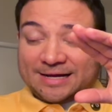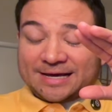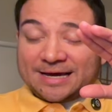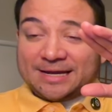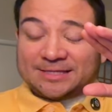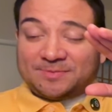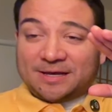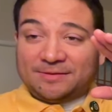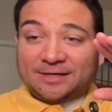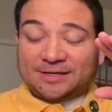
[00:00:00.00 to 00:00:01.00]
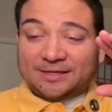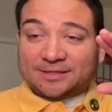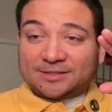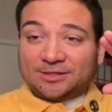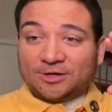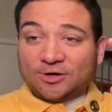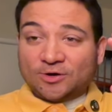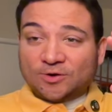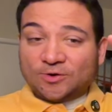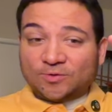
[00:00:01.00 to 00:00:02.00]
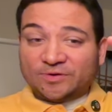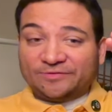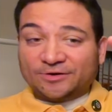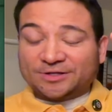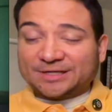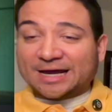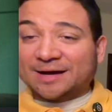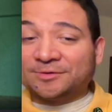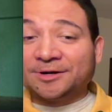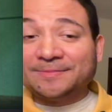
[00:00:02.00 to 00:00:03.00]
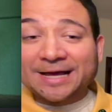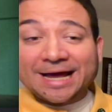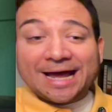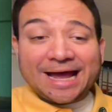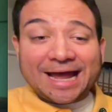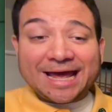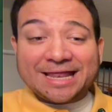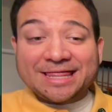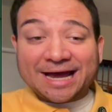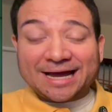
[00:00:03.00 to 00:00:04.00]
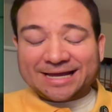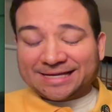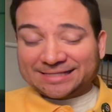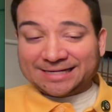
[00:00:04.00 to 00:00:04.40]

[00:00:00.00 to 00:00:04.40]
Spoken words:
and it's maybe slow reverse camera. And that is an